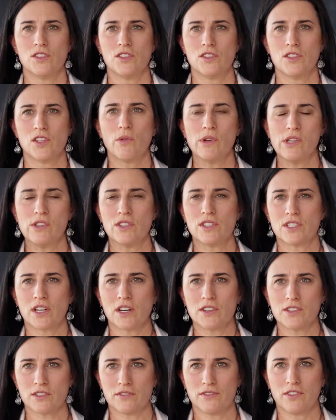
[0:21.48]
So when you
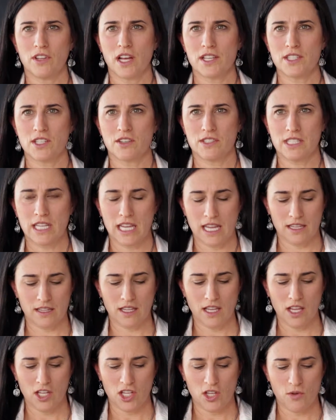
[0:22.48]
start to floss your teeth,
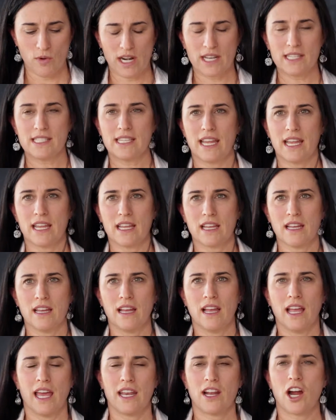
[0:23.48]
you want to take
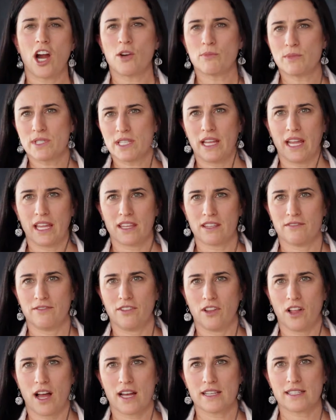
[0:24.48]
an arm's length of
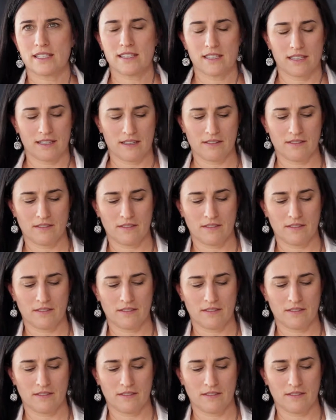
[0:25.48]
floss.